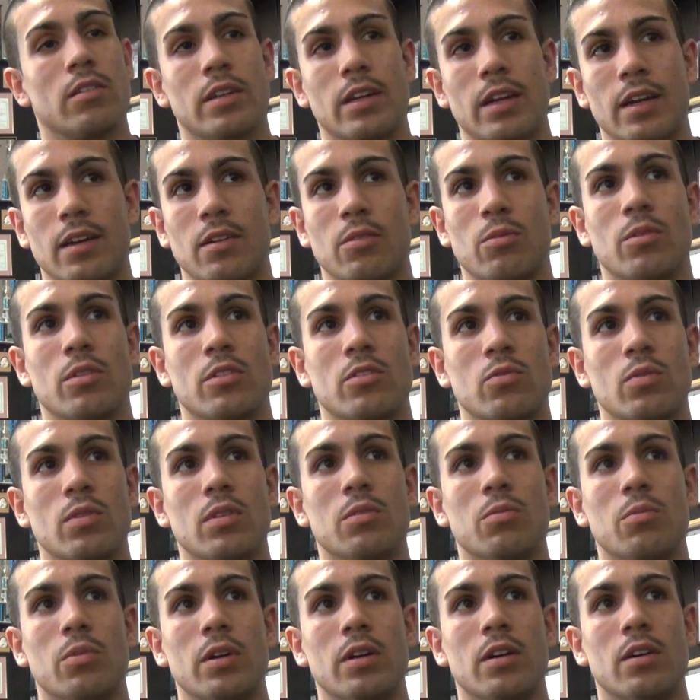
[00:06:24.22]
Yeah, it works
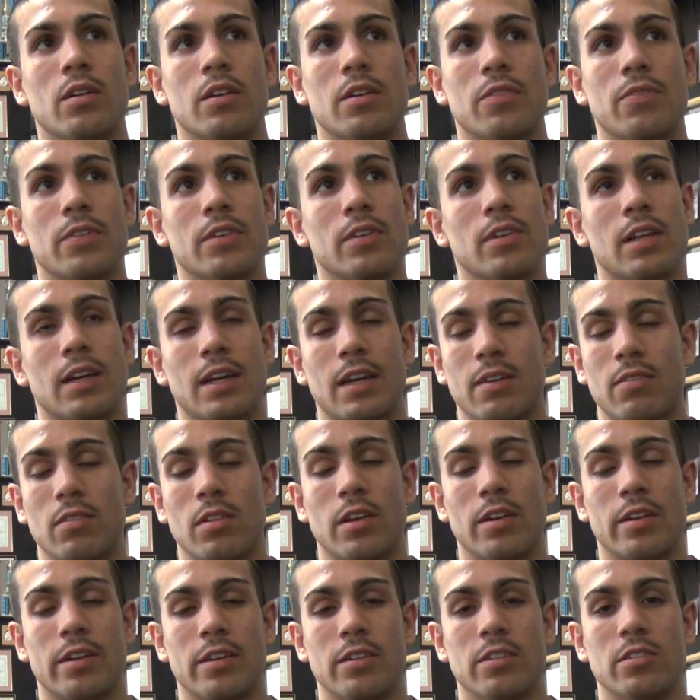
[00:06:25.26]
really well. I feel I have a
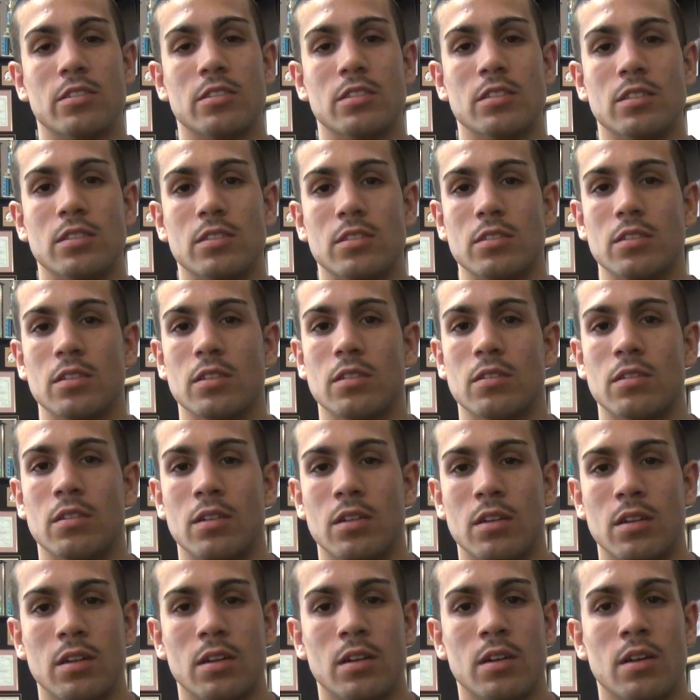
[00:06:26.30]
lot of energy, so.
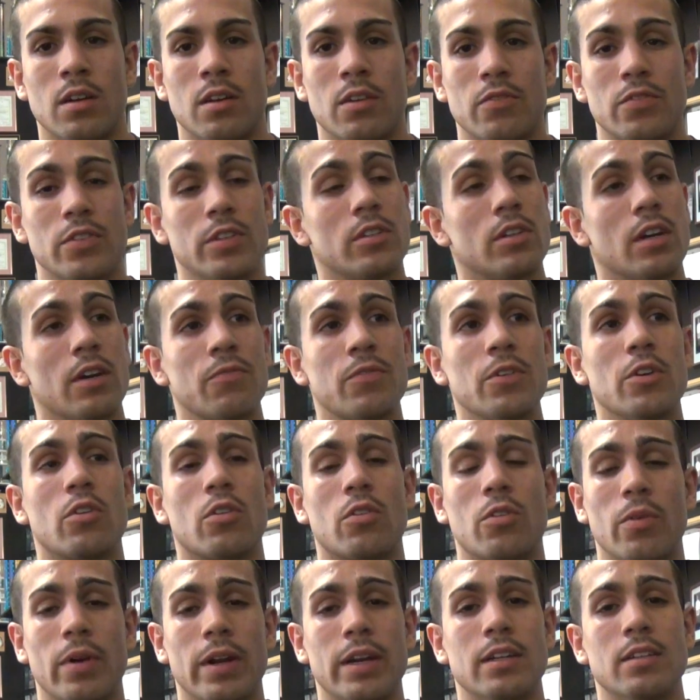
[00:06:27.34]
I feel
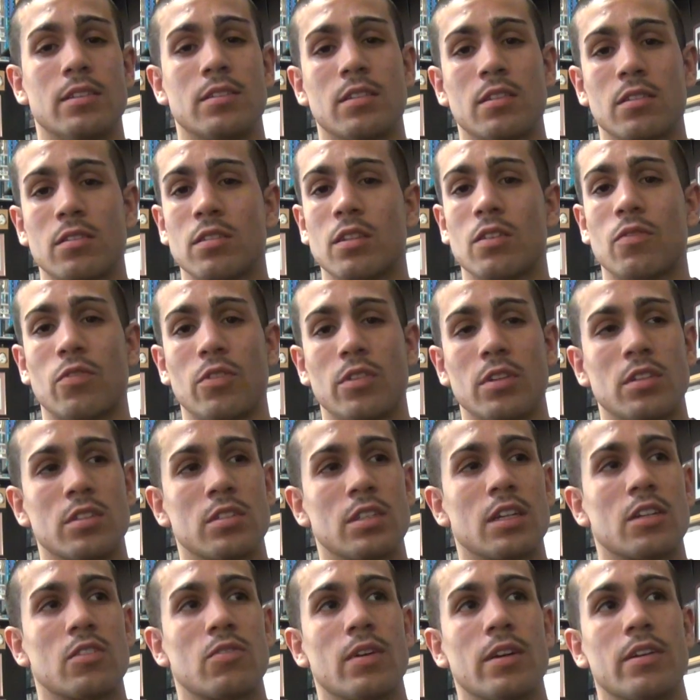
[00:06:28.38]
great. Seriously, for the
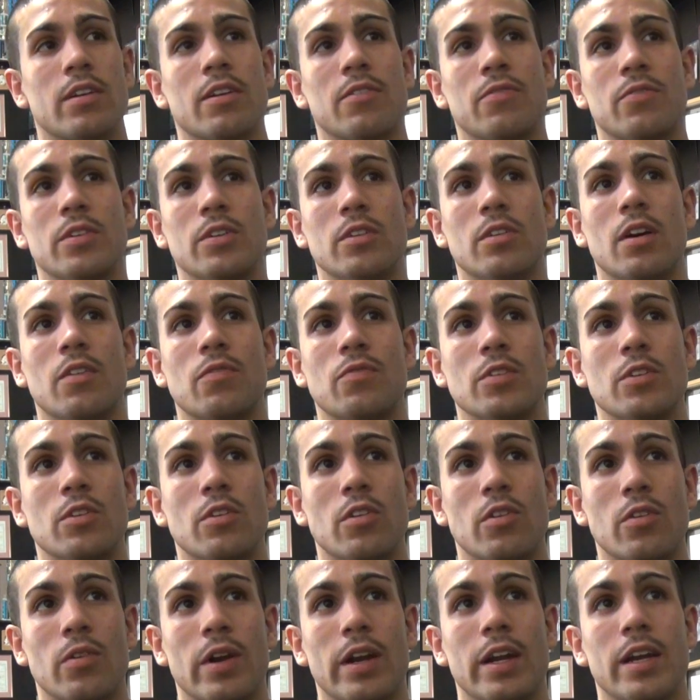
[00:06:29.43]
6th rounder, I feel
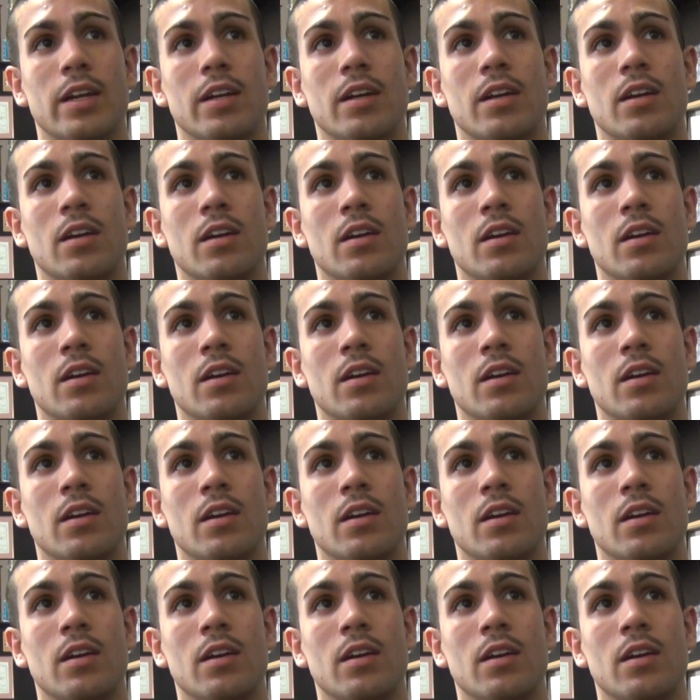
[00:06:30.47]
great.